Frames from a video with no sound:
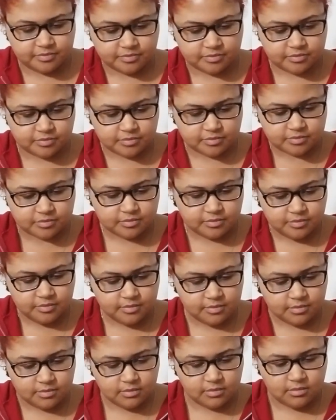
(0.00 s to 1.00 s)

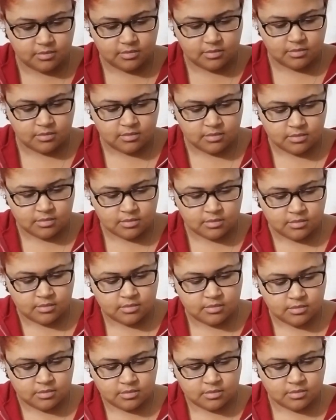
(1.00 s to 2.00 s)

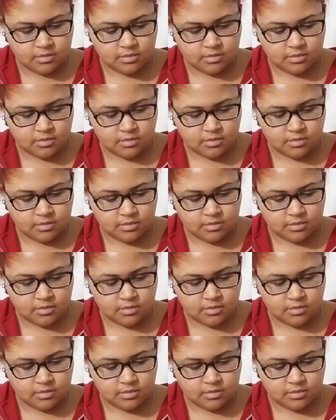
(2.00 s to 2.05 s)
[no speech]